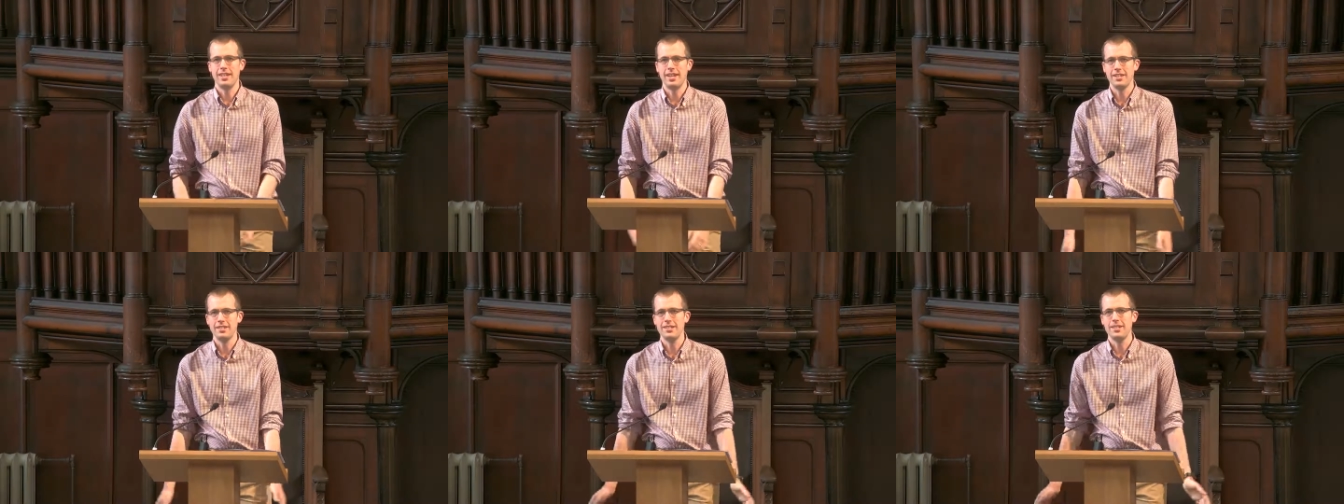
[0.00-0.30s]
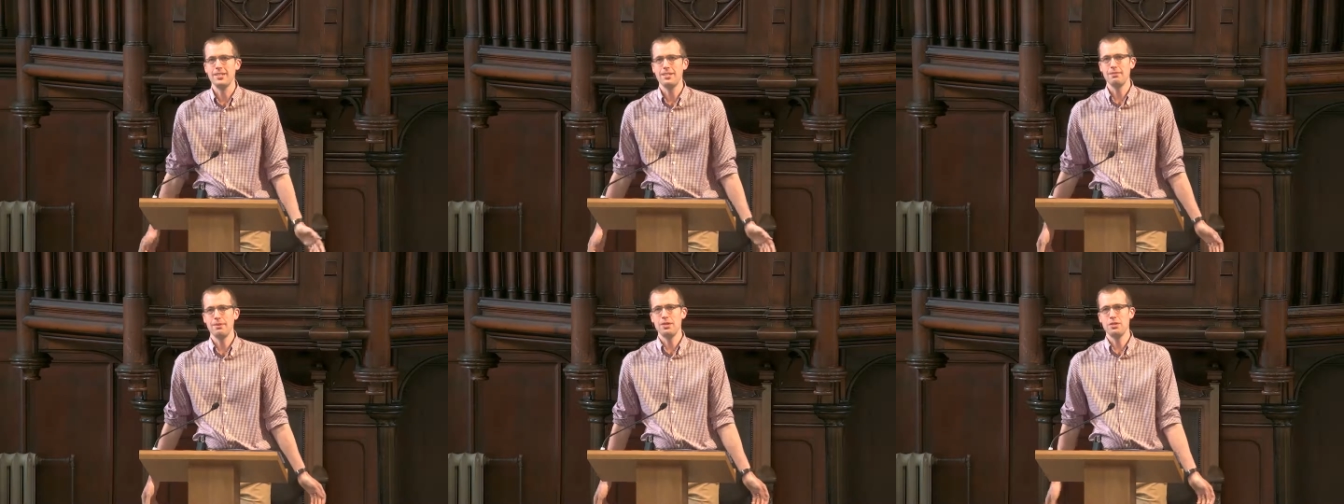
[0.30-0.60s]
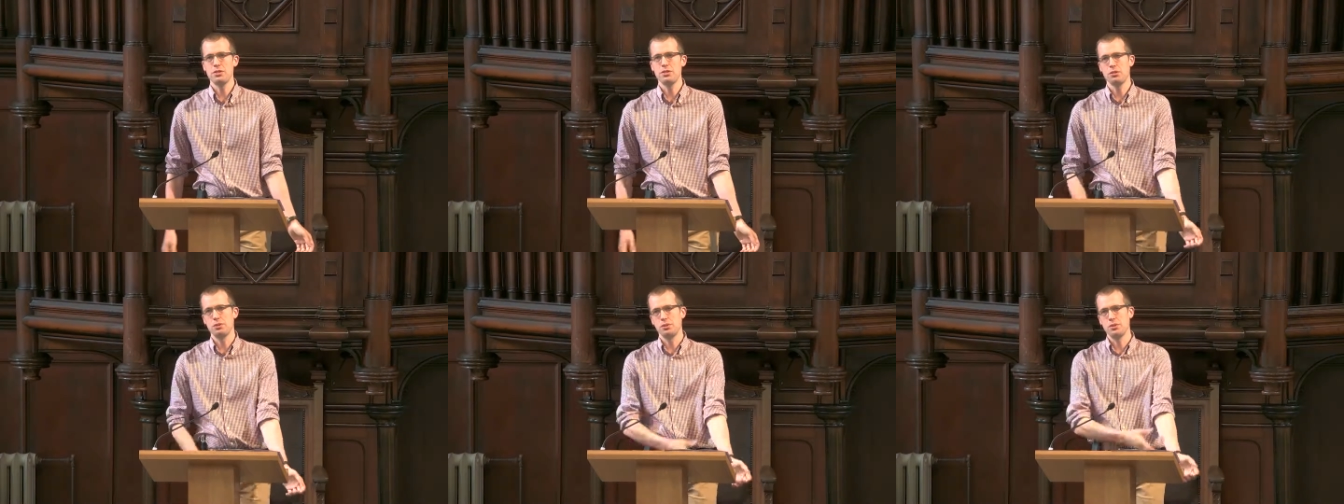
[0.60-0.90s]
"I'll say to my
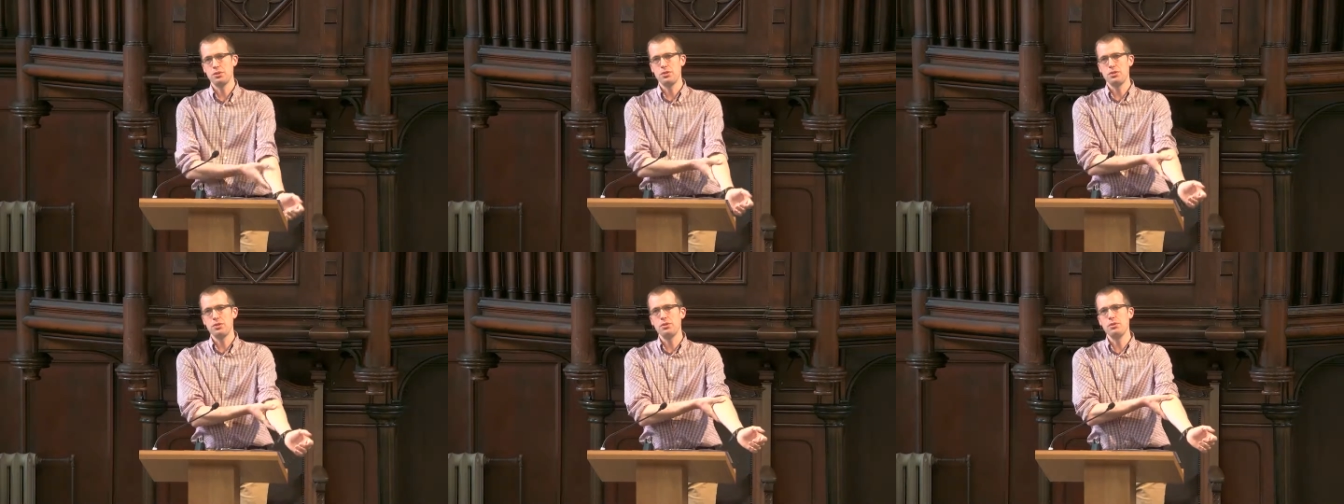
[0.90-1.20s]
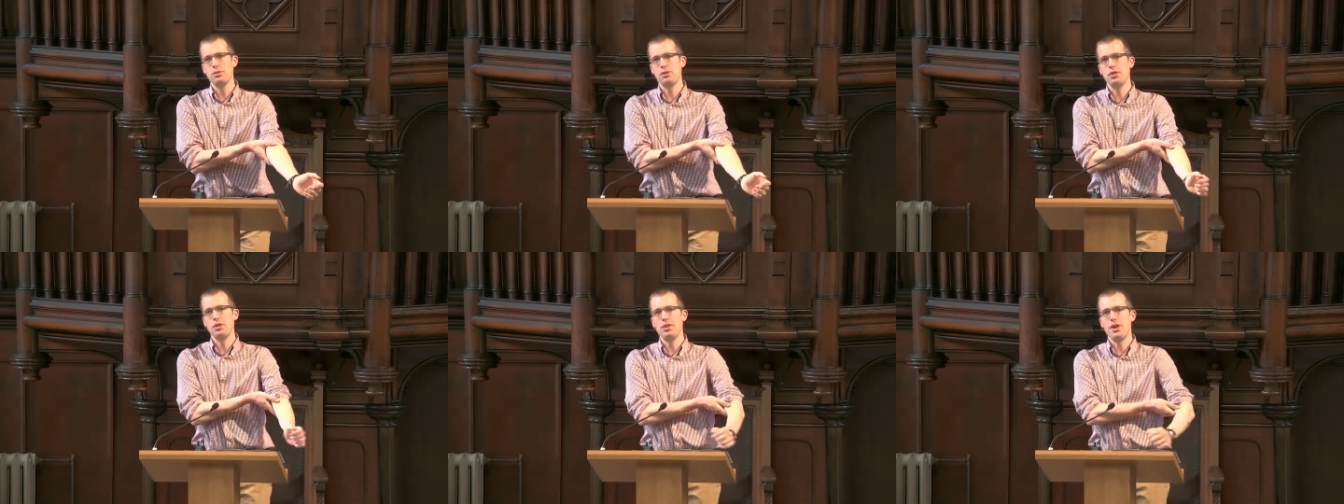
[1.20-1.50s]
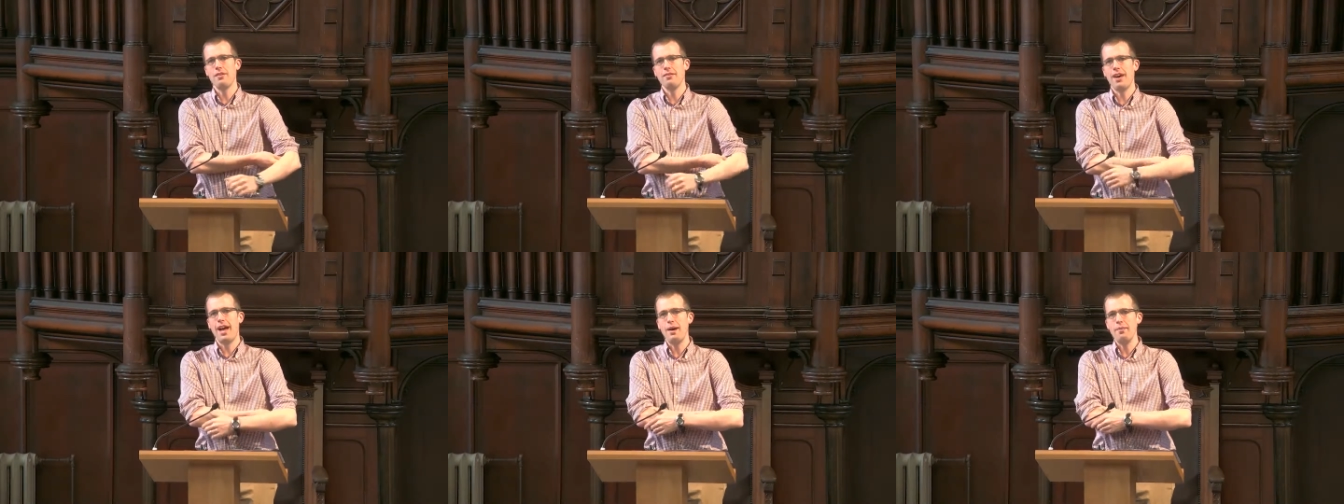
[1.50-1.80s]
soul, soul, you
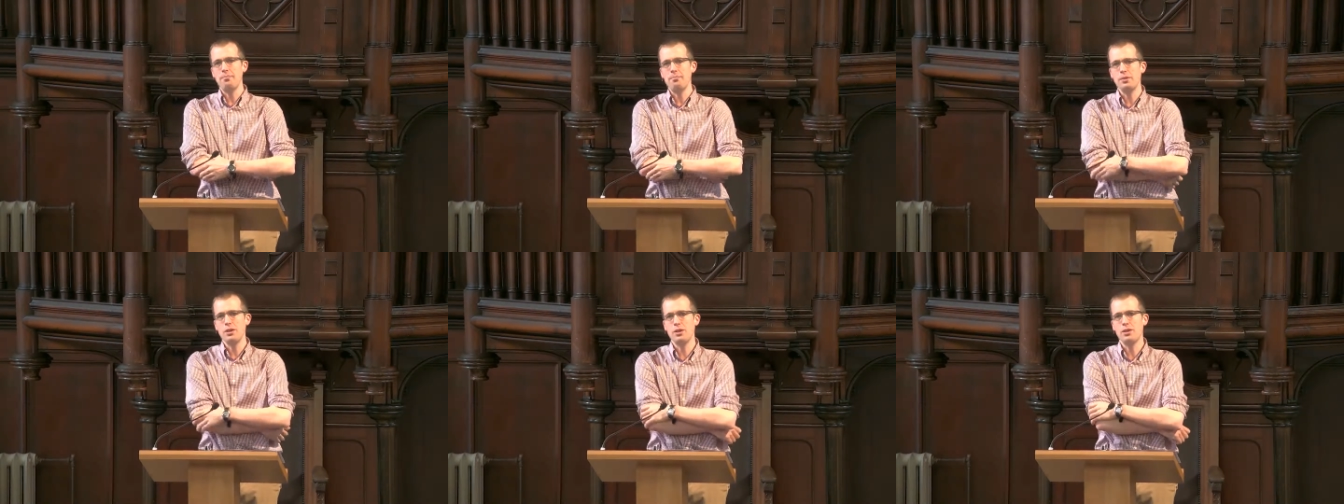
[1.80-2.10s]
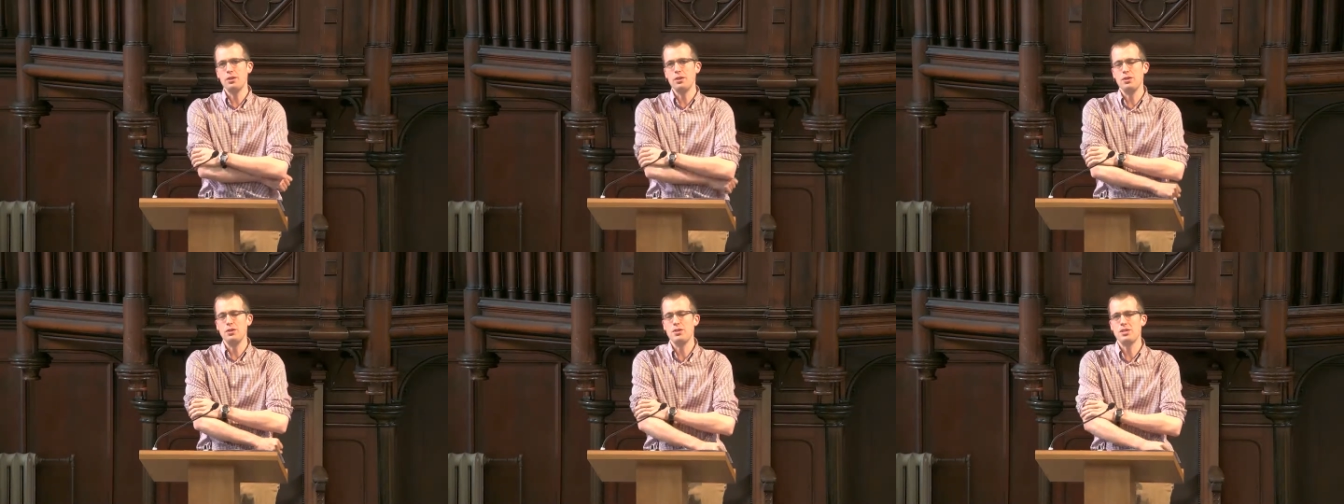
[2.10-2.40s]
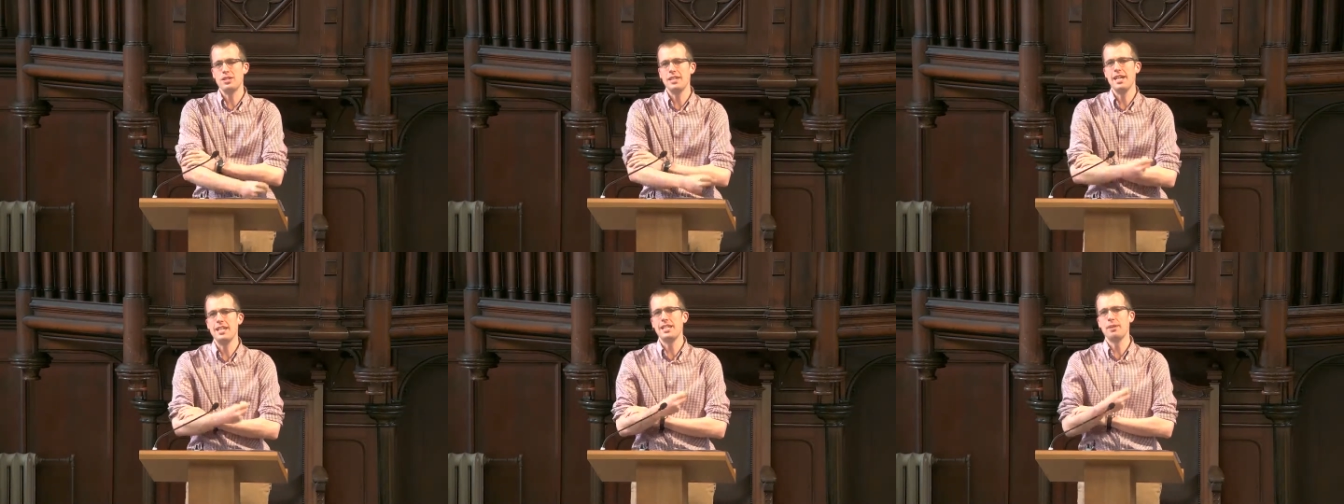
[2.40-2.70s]
have ample
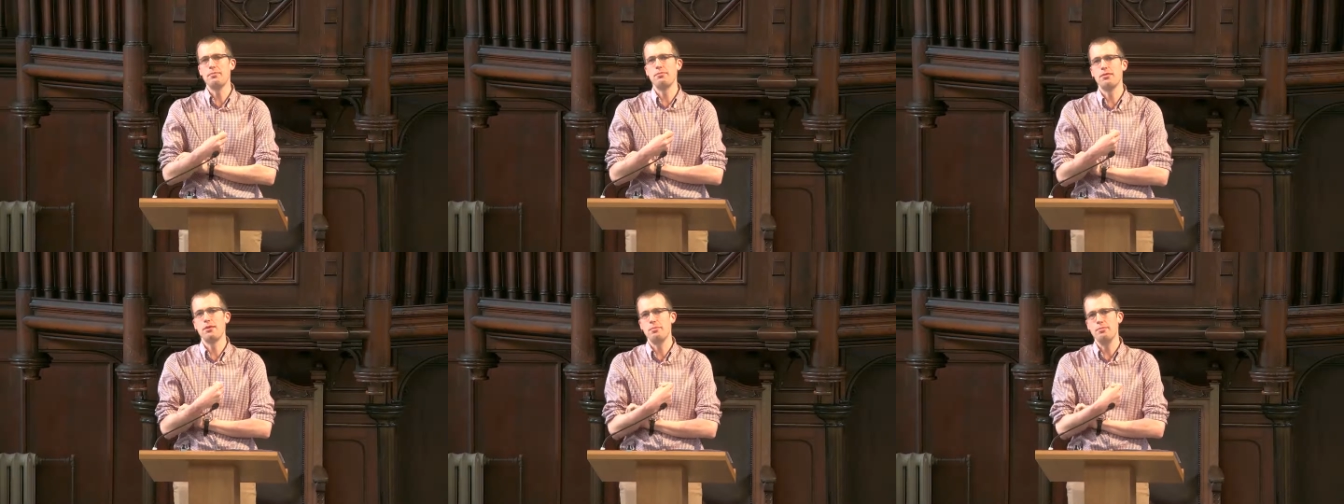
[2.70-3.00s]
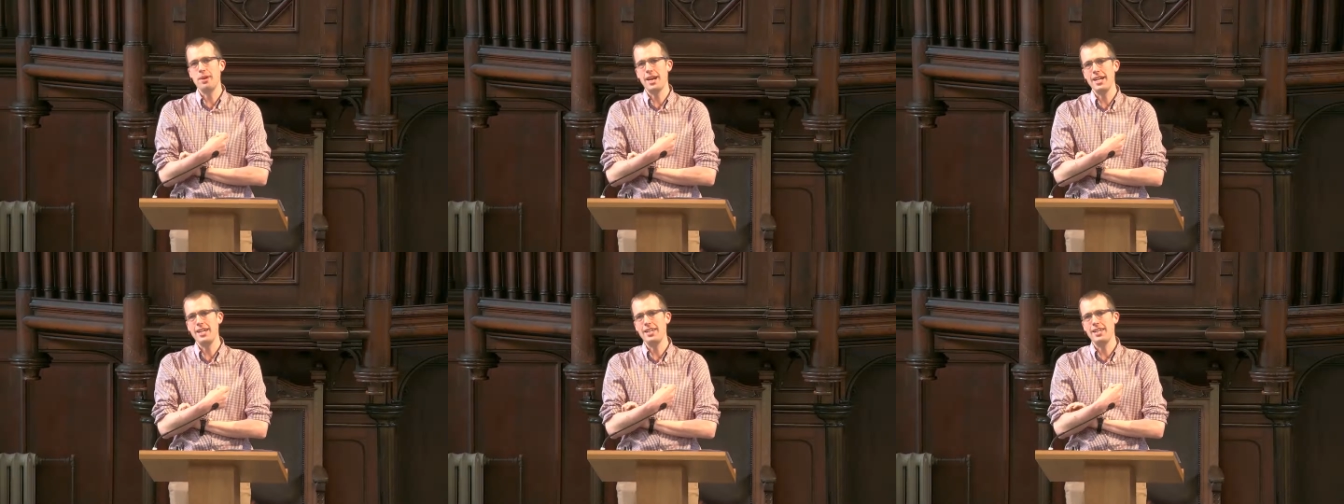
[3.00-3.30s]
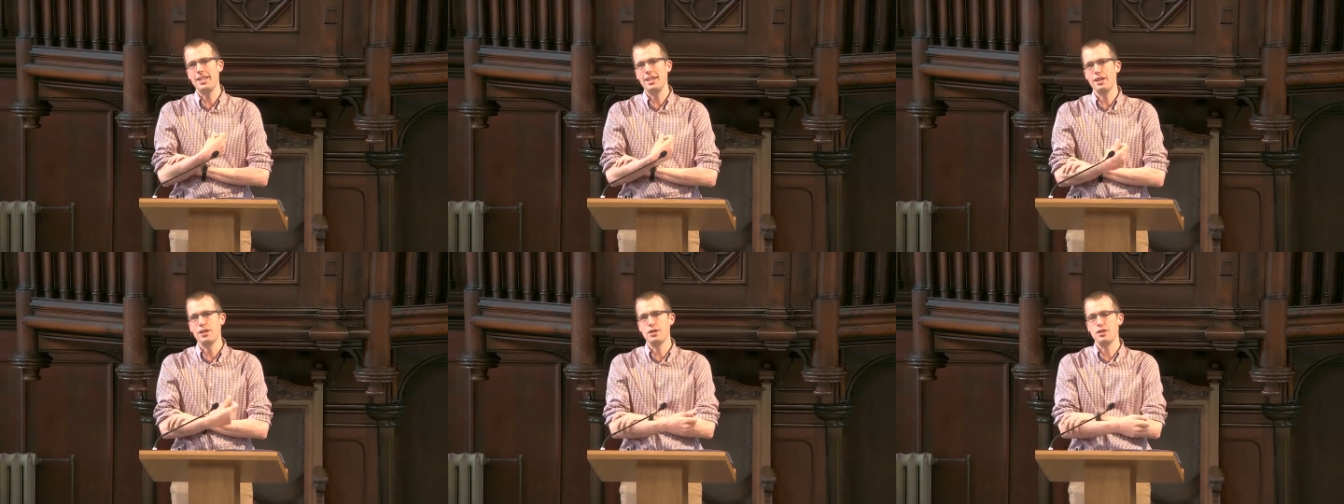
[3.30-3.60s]
goods laid up for many
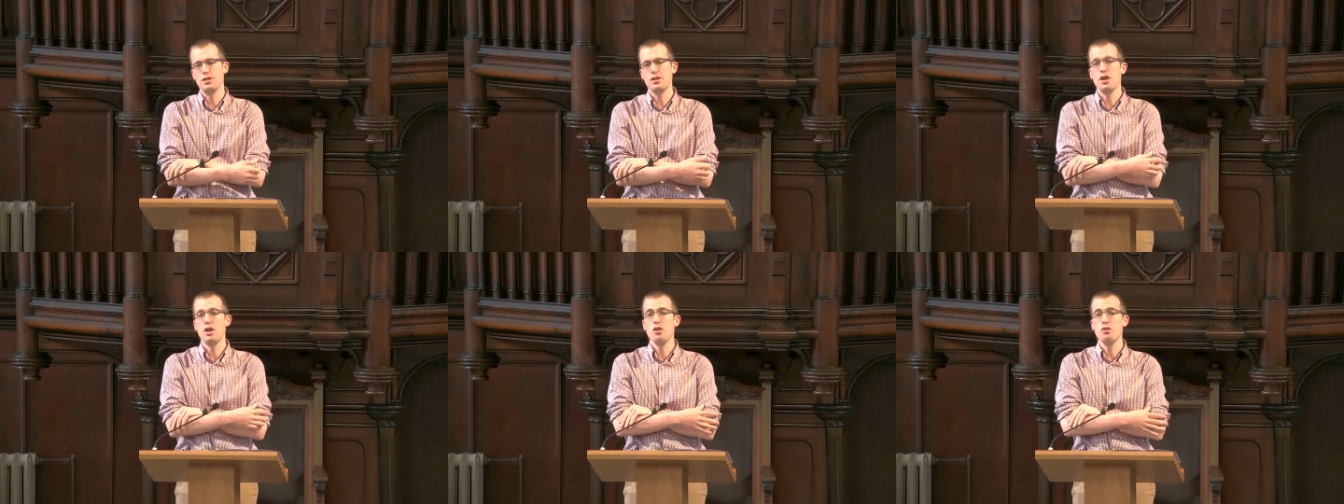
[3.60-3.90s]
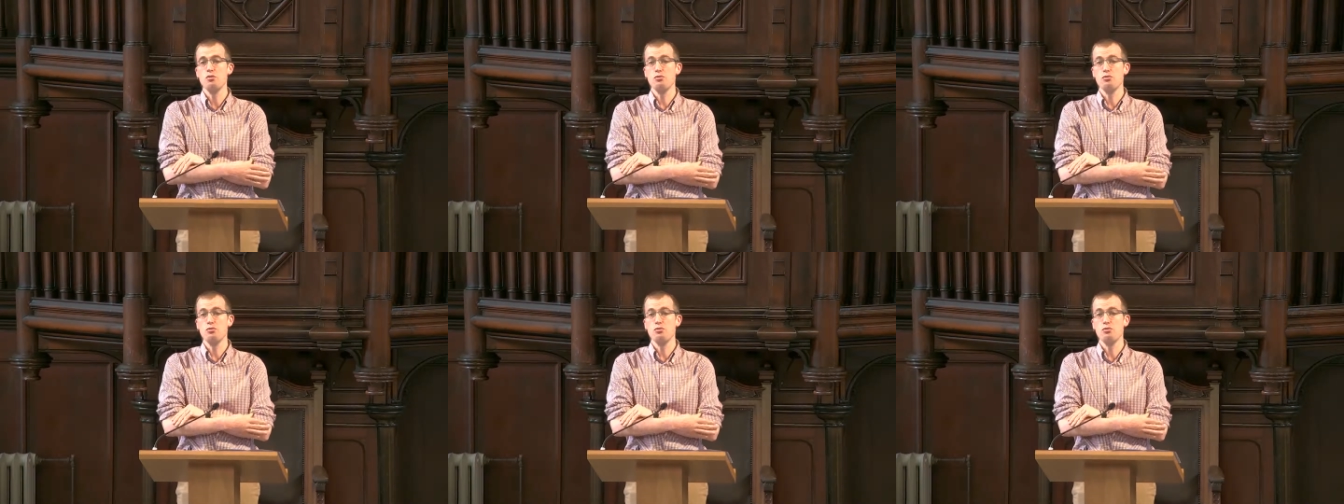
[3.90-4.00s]
years.